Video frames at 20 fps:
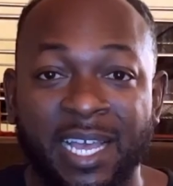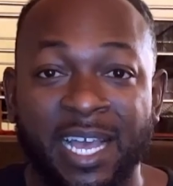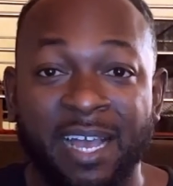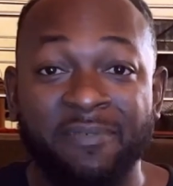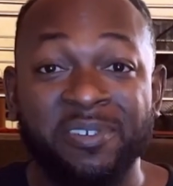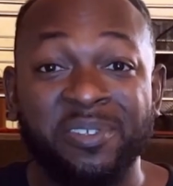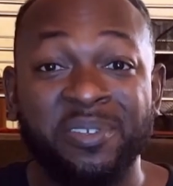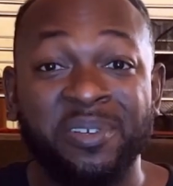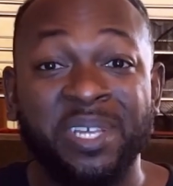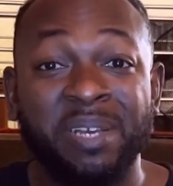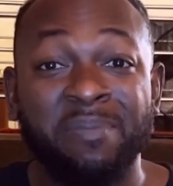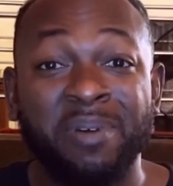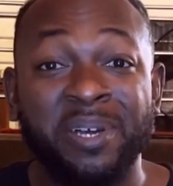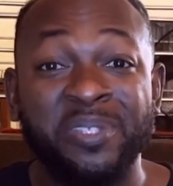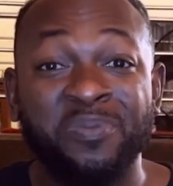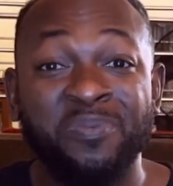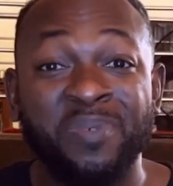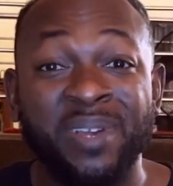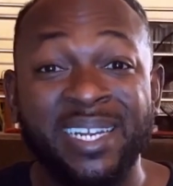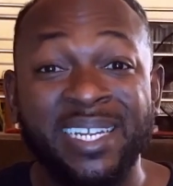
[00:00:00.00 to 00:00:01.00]
Have you thought
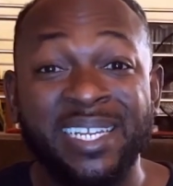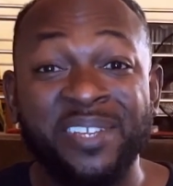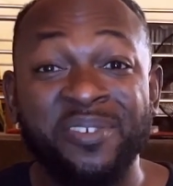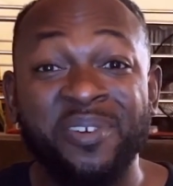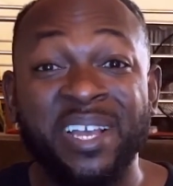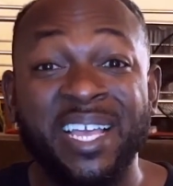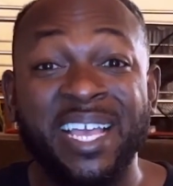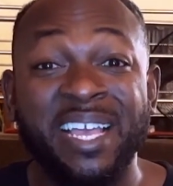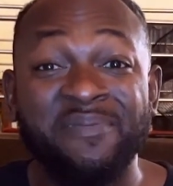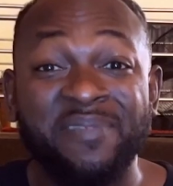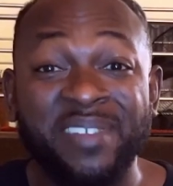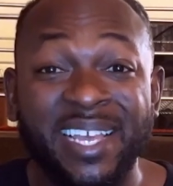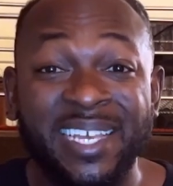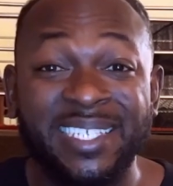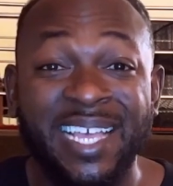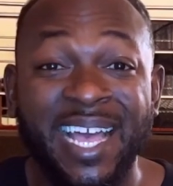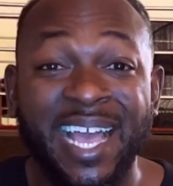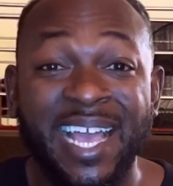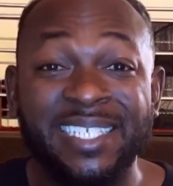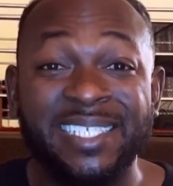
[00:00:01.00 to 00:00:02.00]
about wearing your
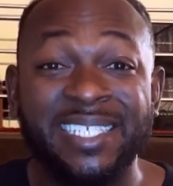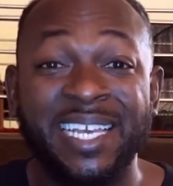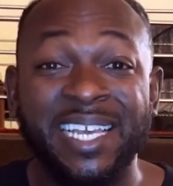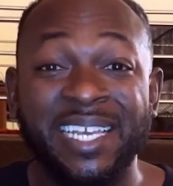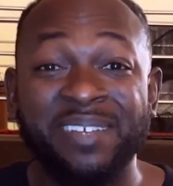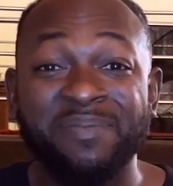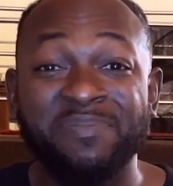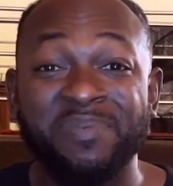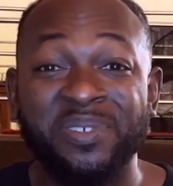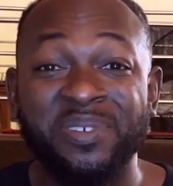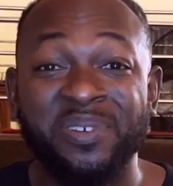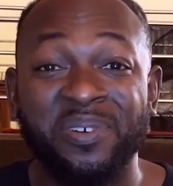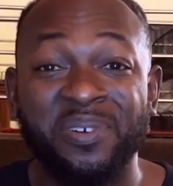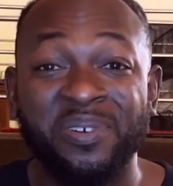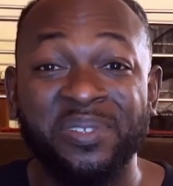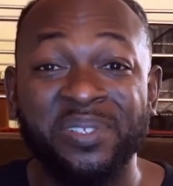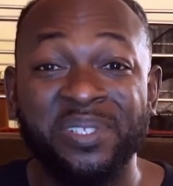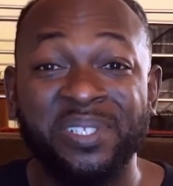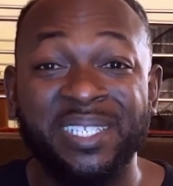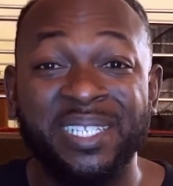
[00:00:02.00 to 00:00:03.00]
heaviest items
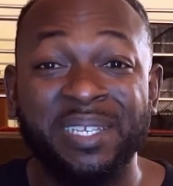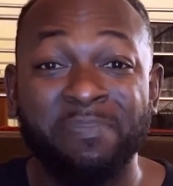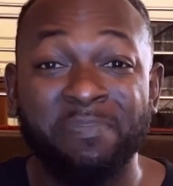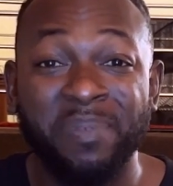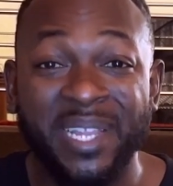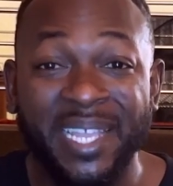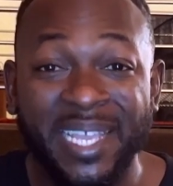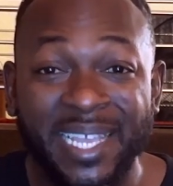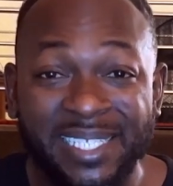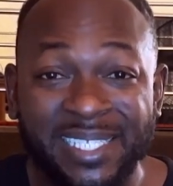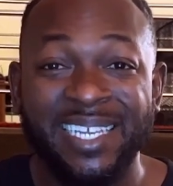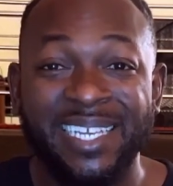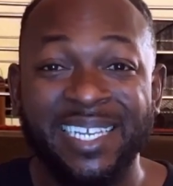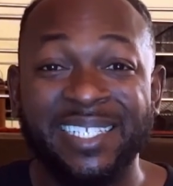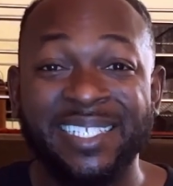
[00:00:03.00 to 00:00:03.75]
on the plane?